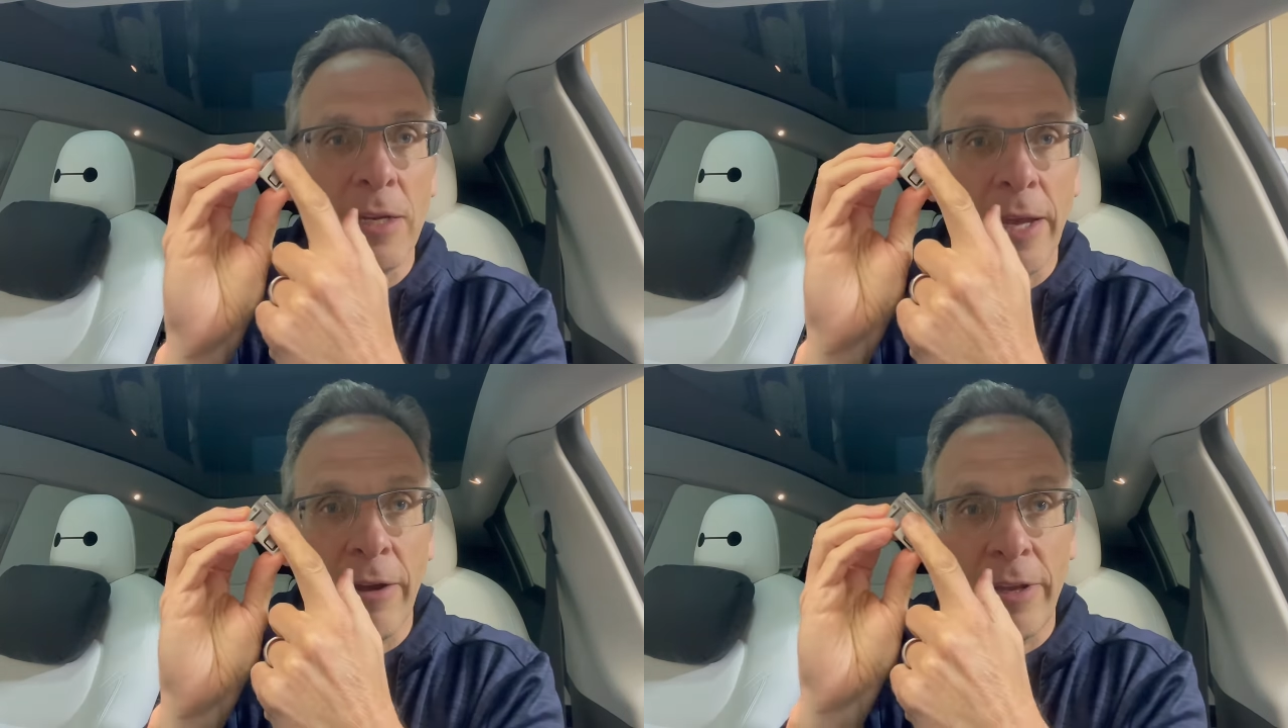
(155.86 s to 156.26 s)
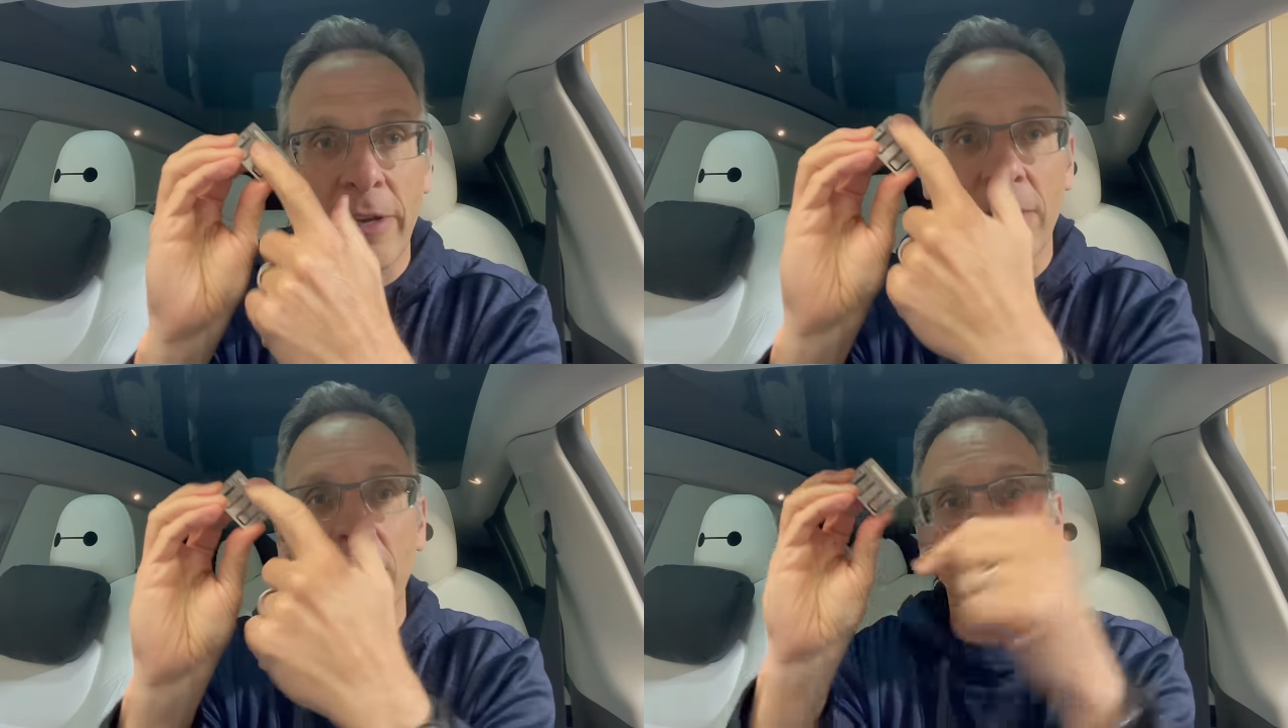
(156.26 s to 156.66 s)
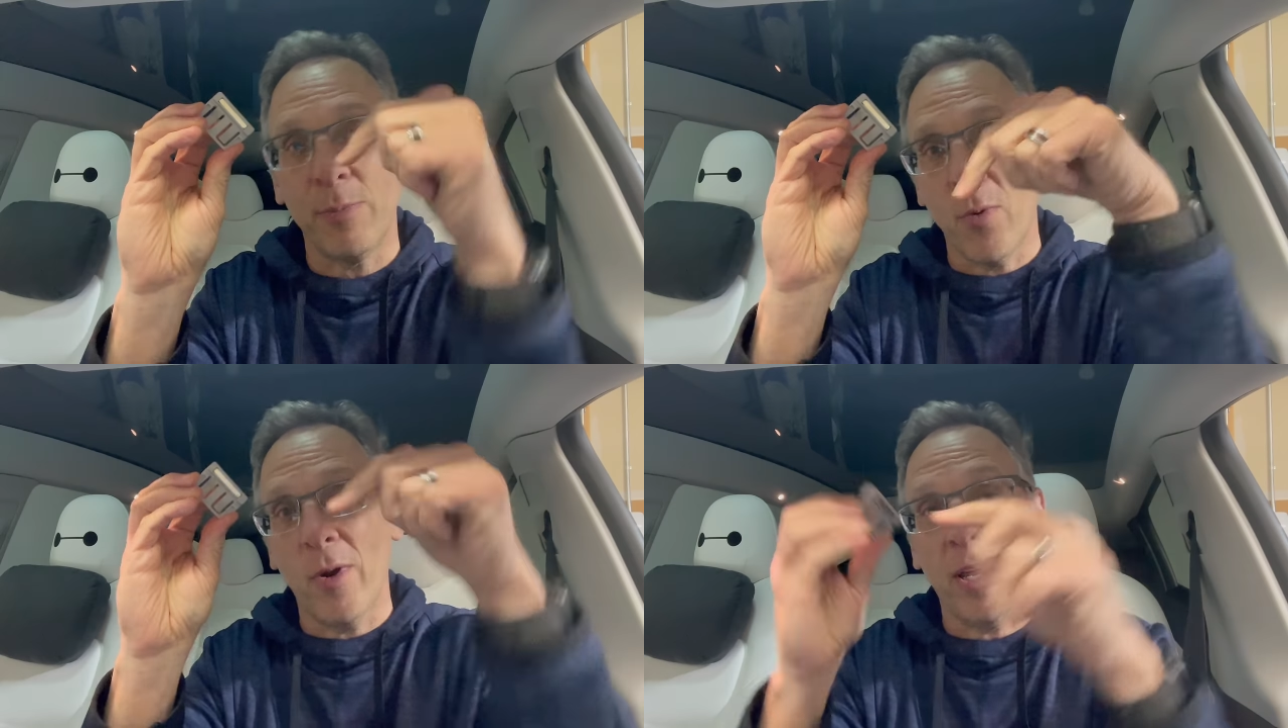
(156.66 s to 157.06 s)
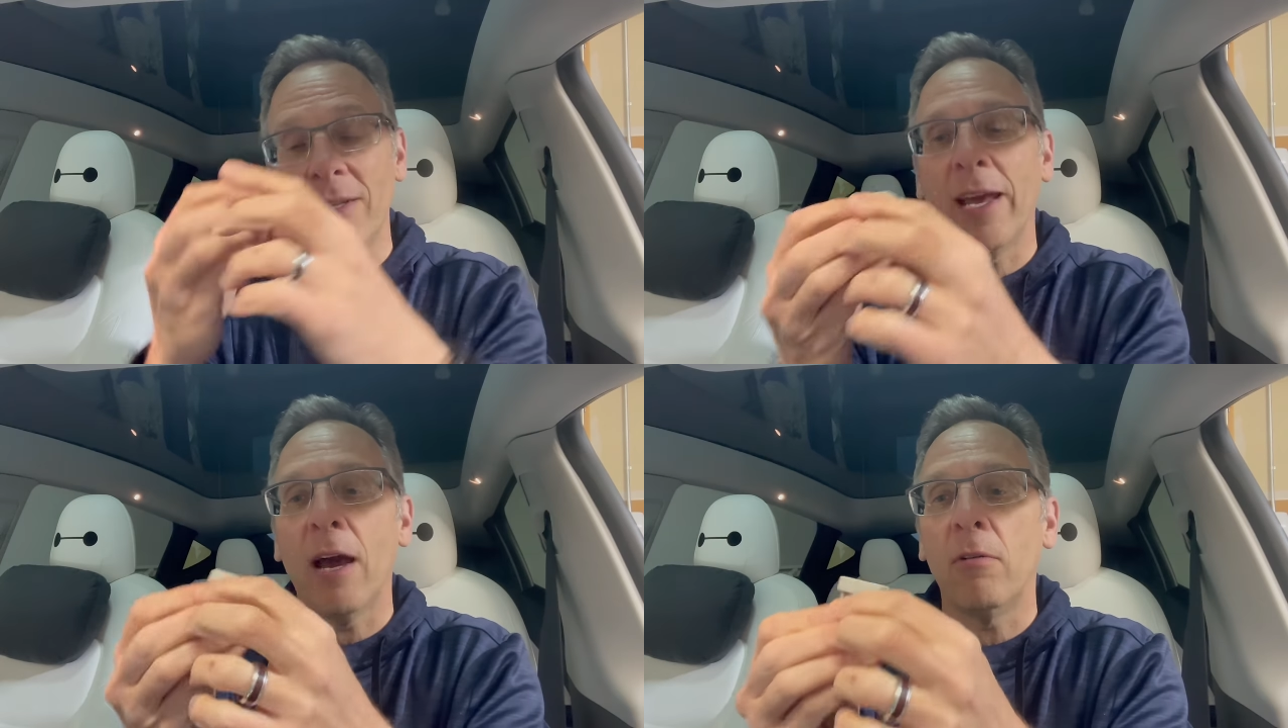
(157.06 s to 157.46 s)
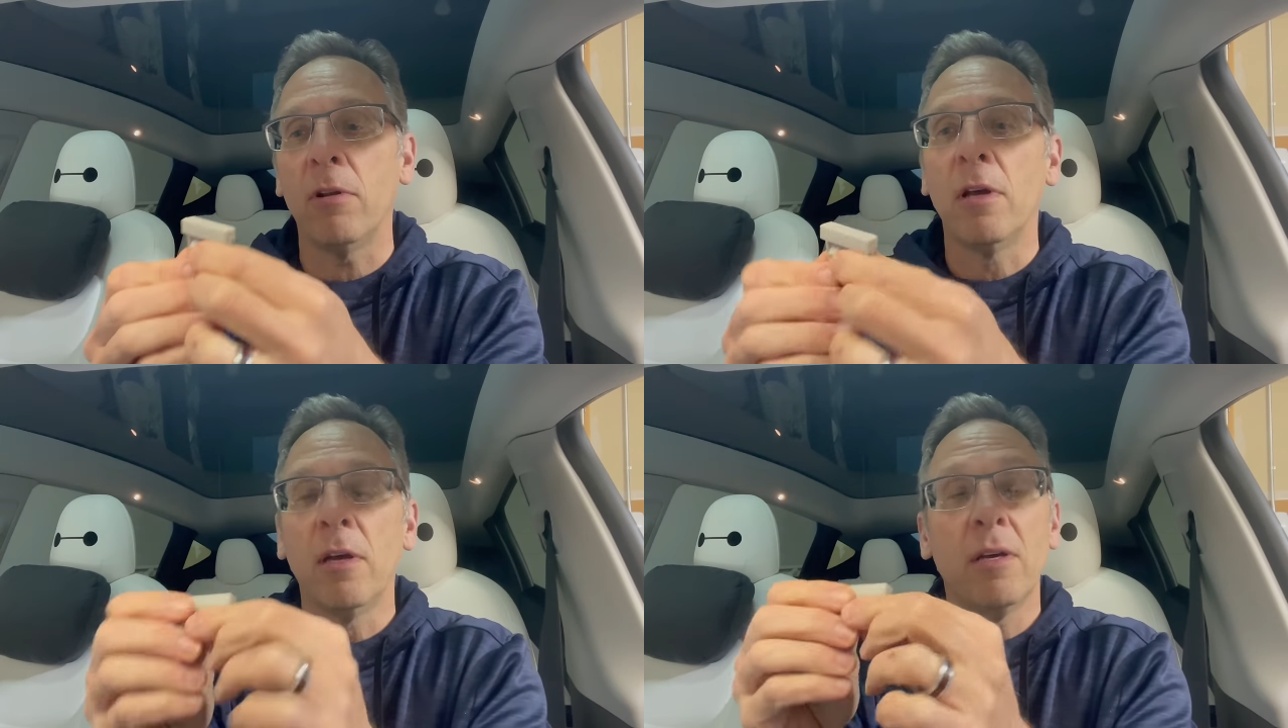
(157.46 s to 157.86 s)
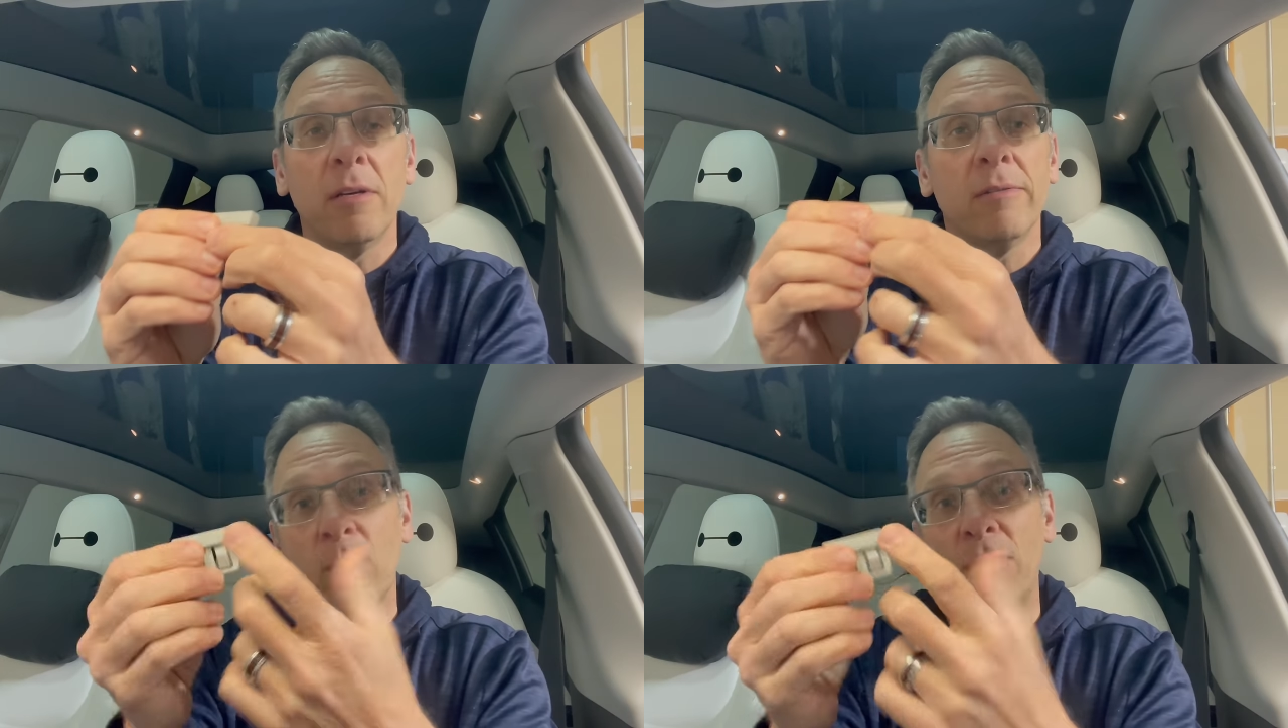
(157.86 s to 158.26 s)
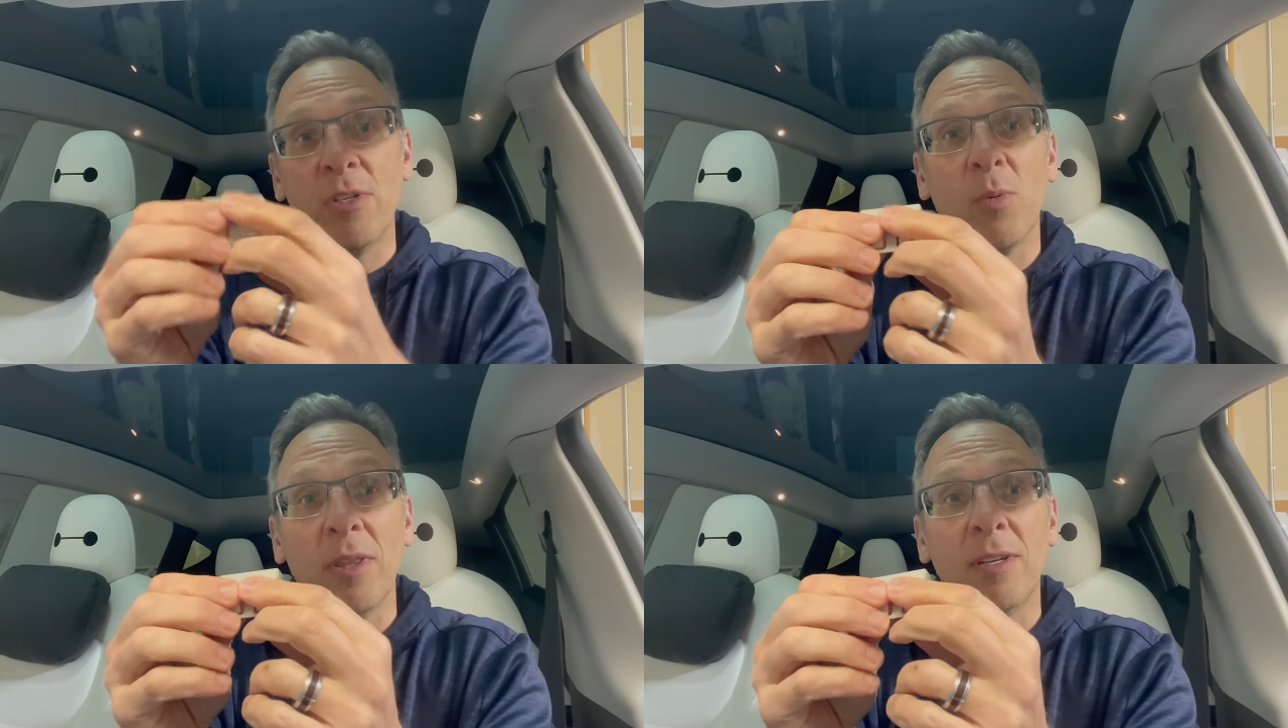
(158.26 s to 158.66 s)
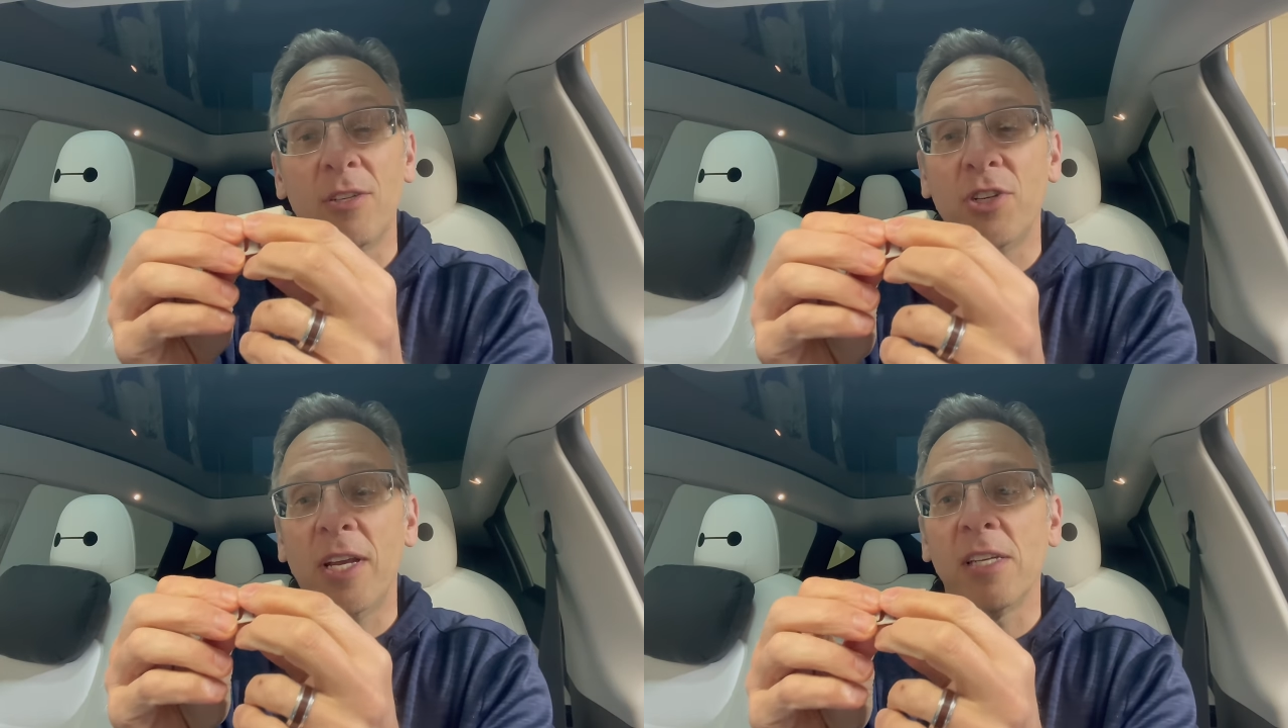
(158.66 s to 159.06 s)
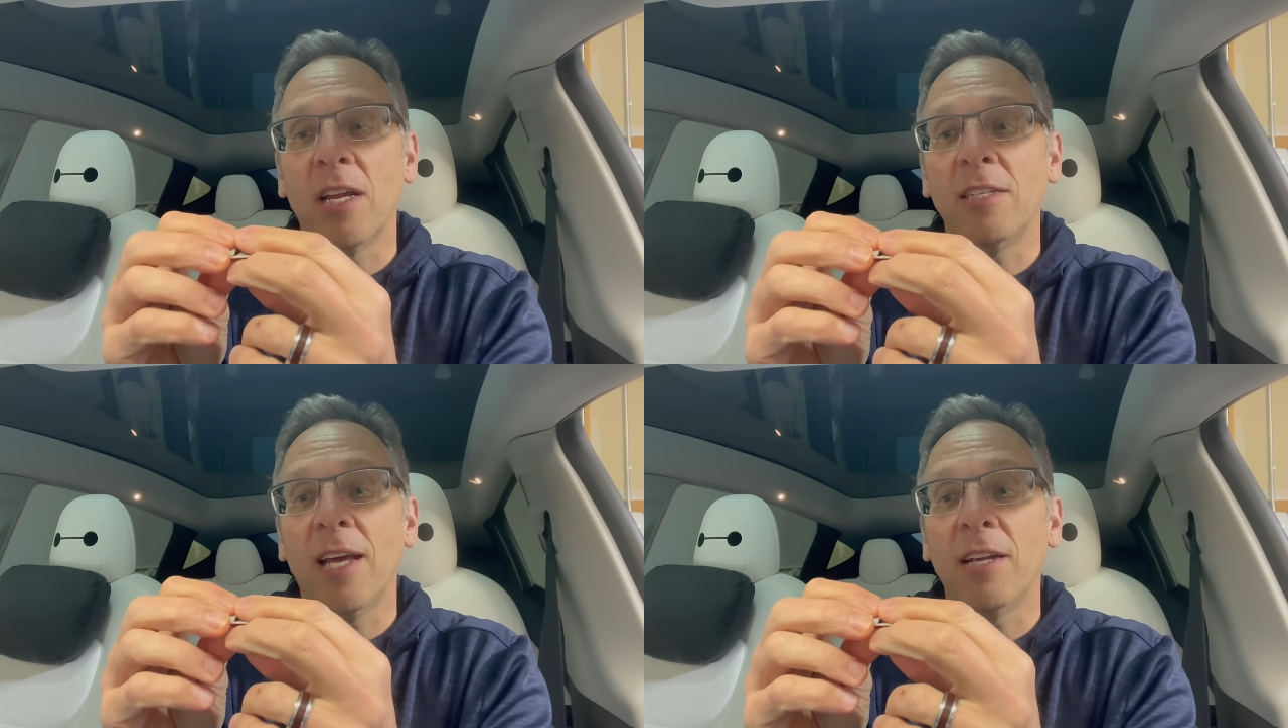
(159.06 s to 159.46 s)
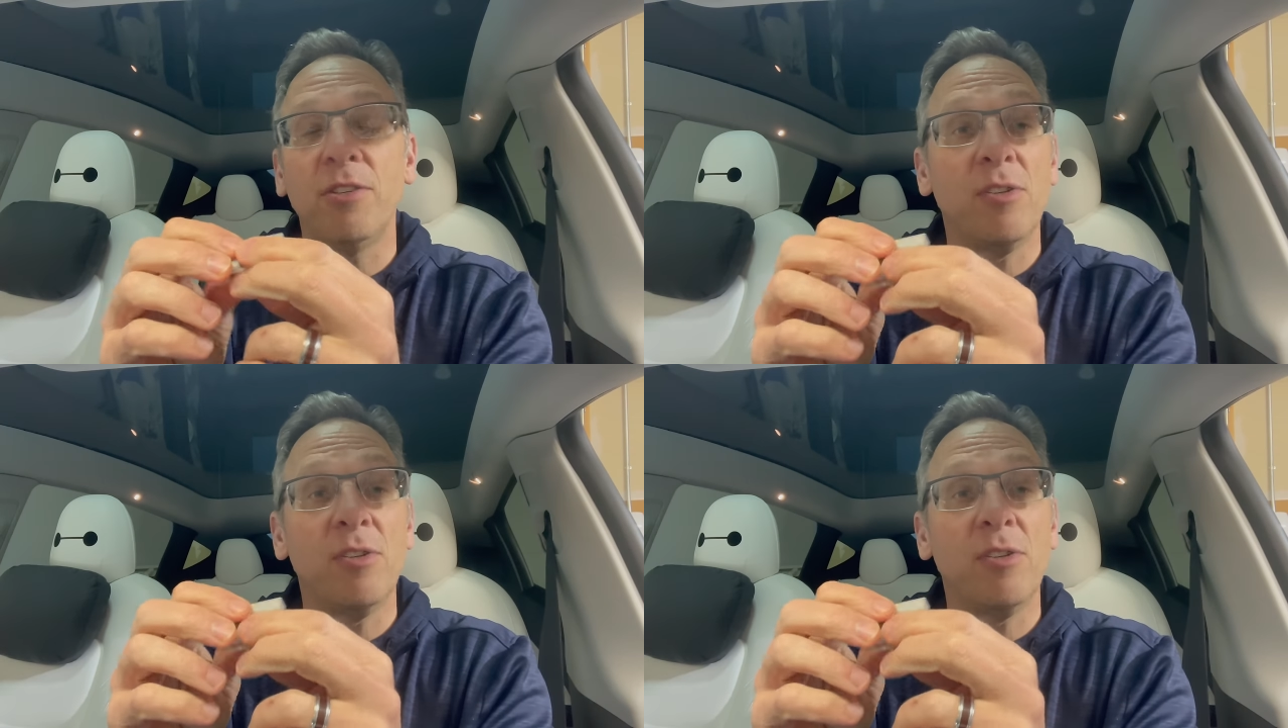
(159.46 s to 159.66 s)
down here is pointing down, which is what the shade's going to attach to.